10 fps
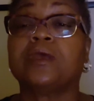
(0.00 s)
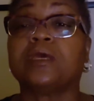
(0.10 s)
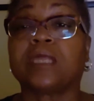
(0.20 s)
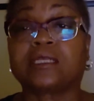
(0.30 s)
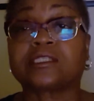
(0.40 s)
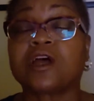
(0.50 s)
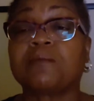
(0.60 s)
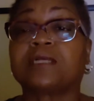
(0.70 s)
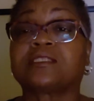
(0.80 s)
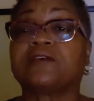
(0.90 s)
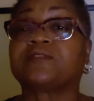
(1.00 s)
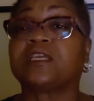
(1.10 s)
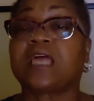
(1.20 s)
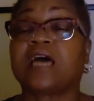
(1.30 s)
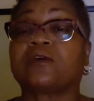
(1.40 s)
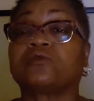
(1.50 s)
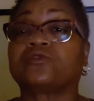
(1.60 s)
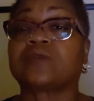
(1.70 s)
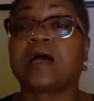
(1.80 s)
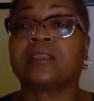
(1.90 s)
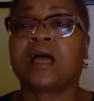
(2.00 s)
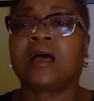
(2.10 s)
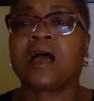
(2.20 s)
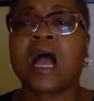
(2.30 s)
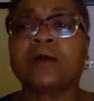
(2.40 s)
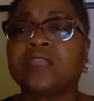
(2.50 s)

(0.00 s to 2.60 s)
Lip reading: and I saw myself saying, I'll